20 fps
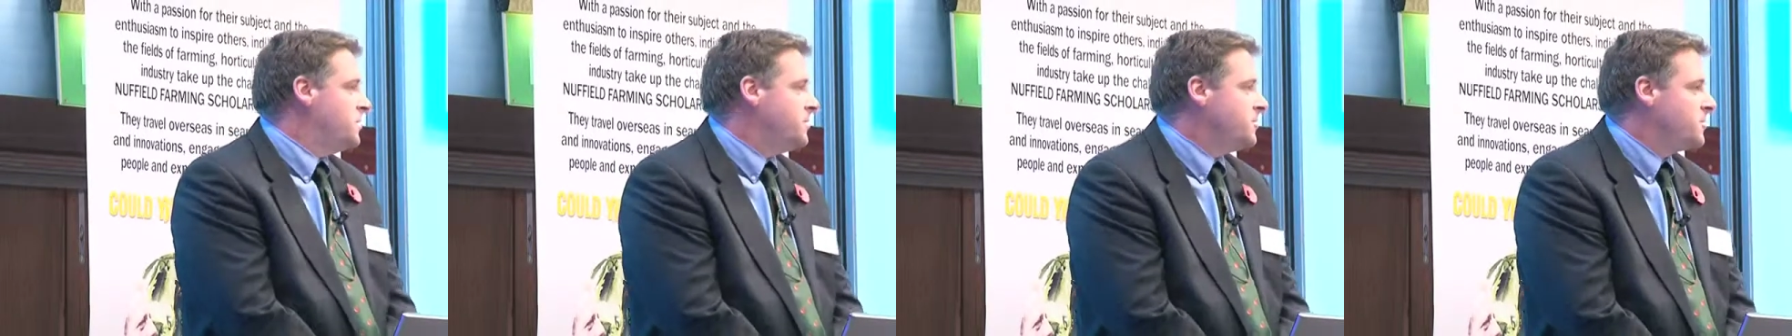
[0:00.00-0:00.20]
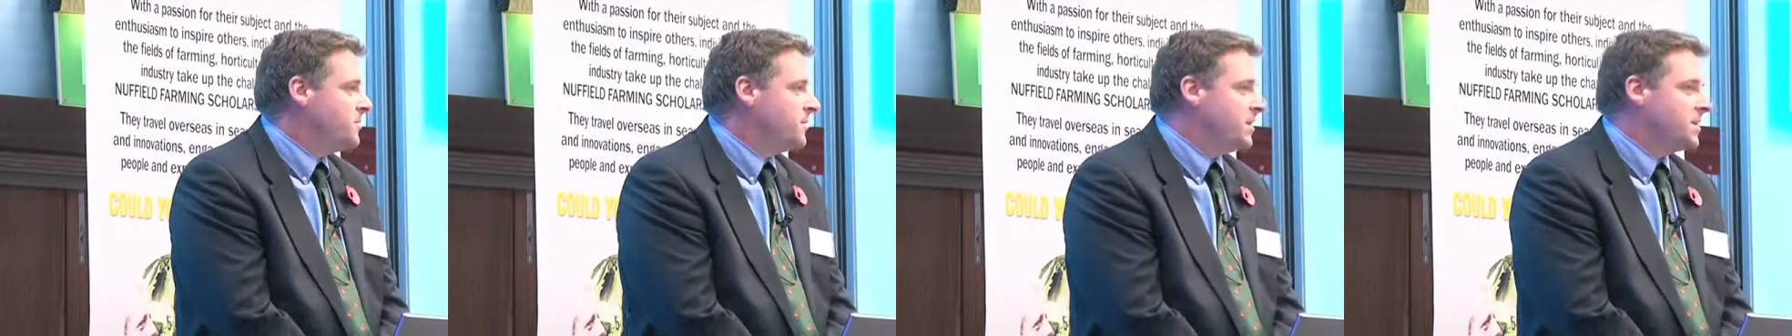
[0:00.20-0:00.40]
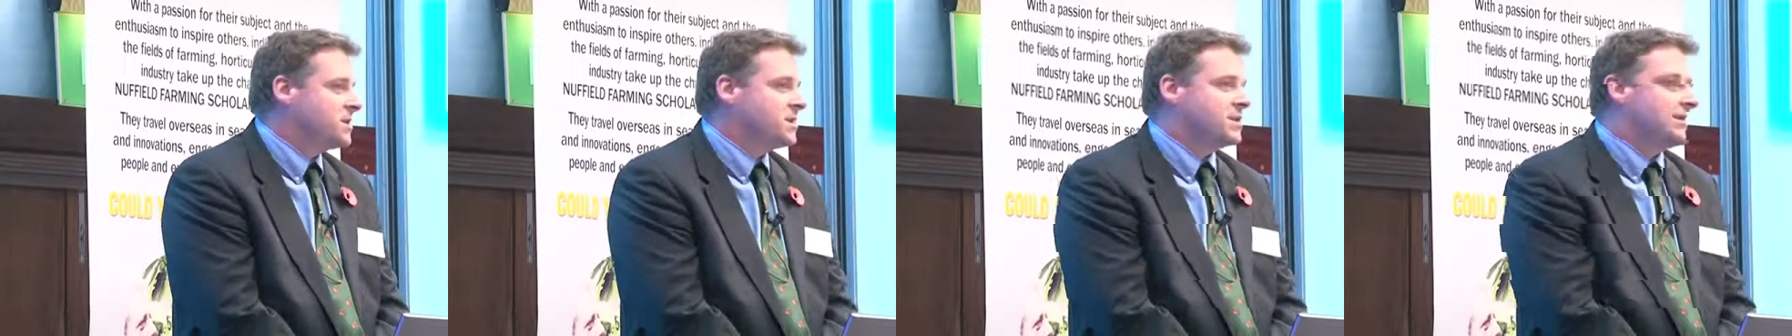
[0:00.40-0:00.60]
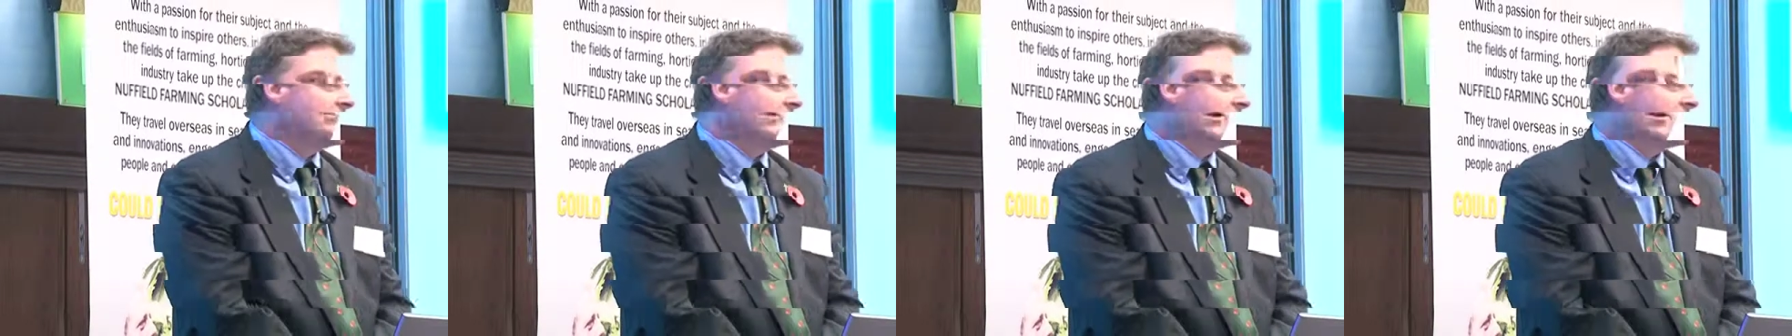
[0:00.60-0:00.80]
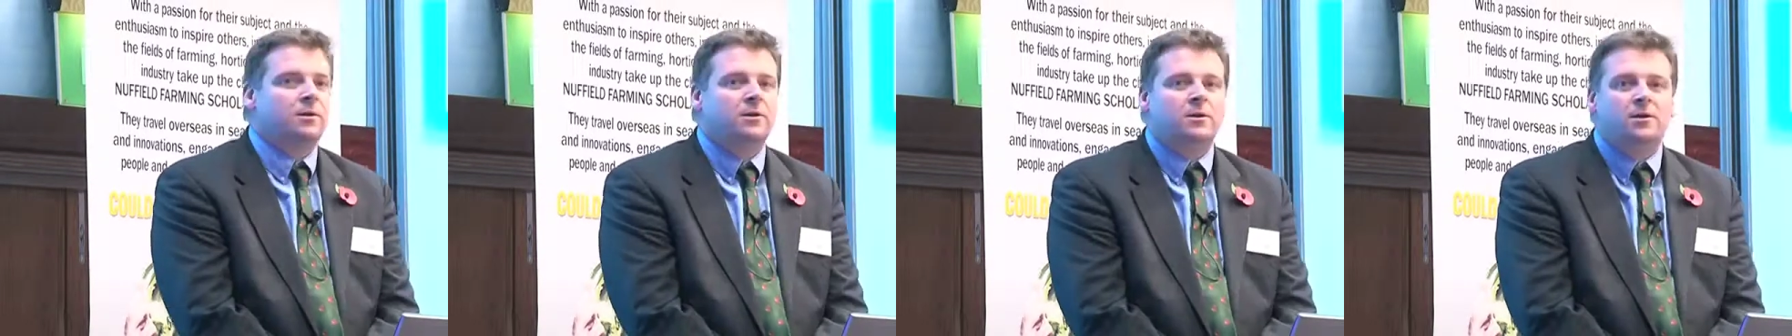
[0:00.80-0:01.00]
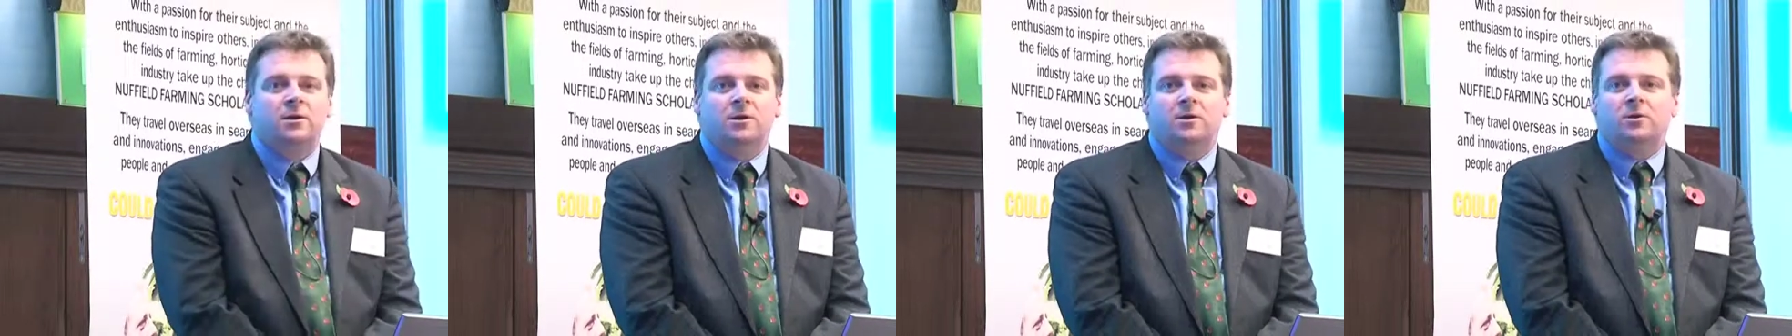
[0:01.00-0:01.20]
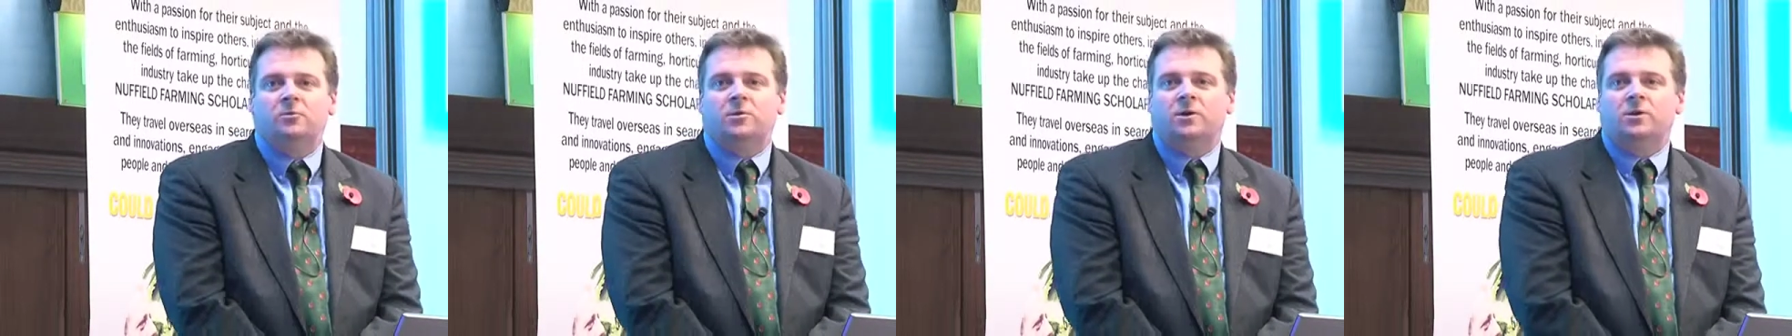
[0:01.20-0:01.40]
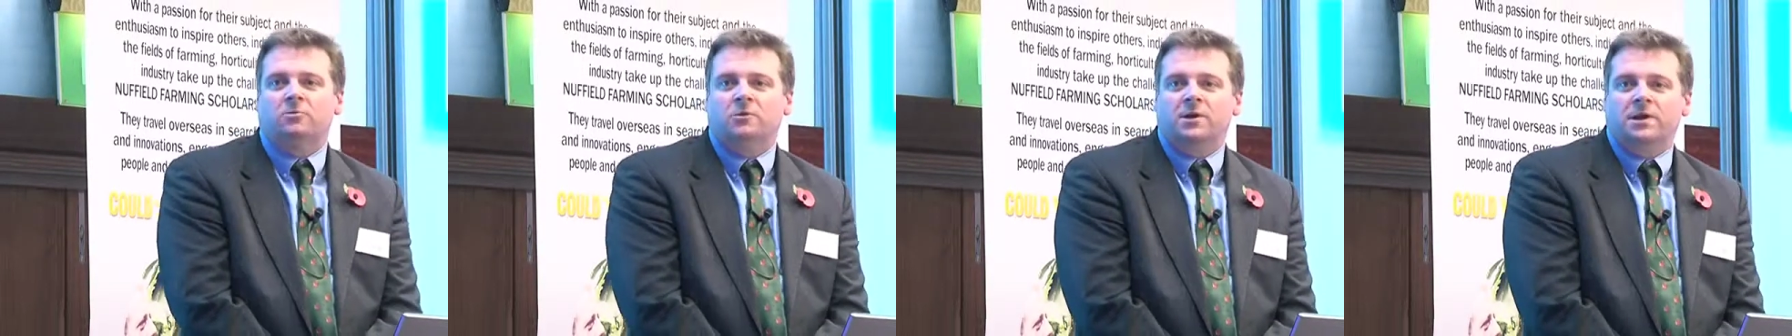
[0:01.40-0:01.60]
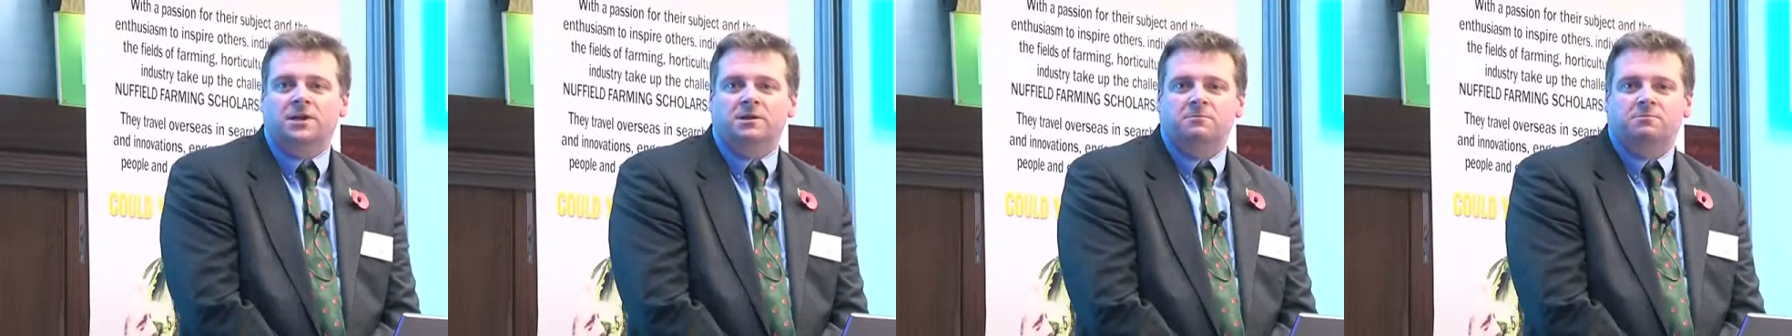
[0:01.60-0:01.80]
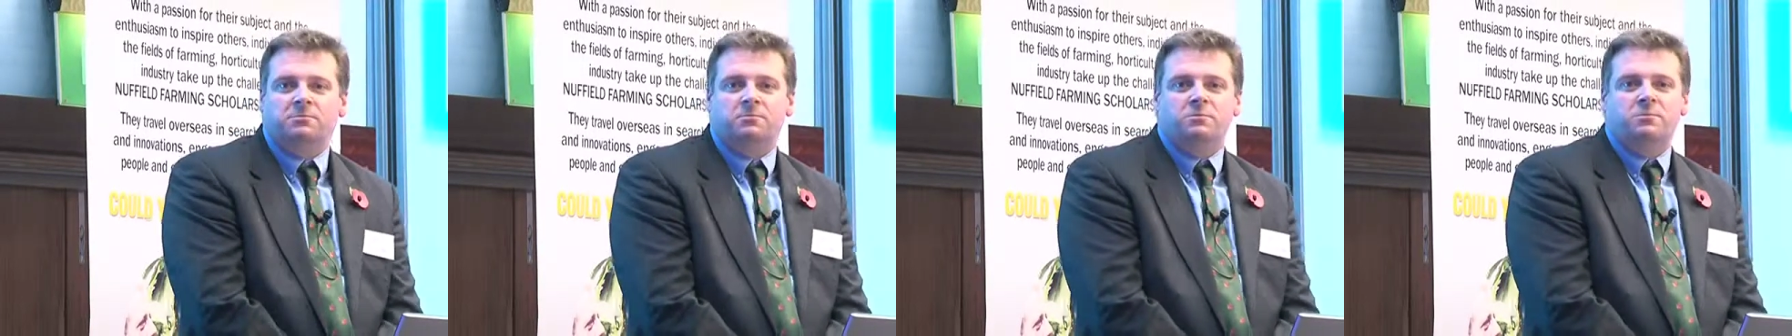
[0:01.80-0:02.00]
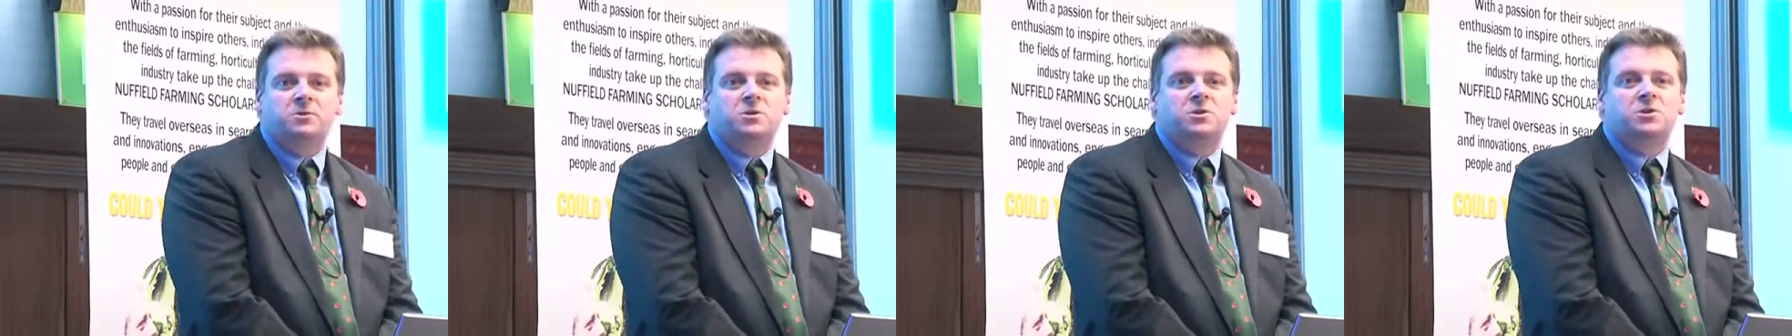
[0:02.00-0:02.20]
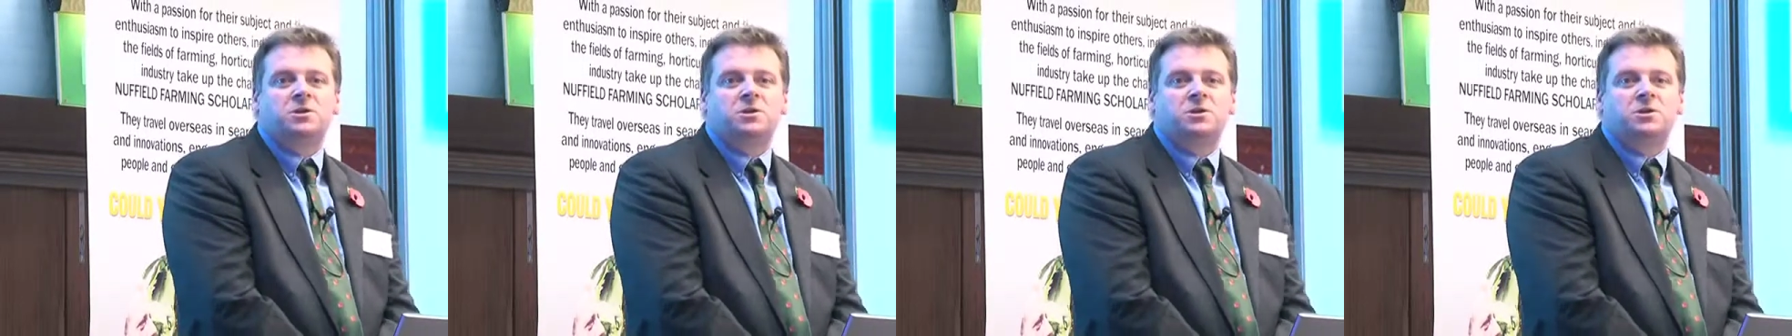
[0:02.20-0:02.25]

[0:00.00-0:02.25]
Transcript: do something similar, whether we can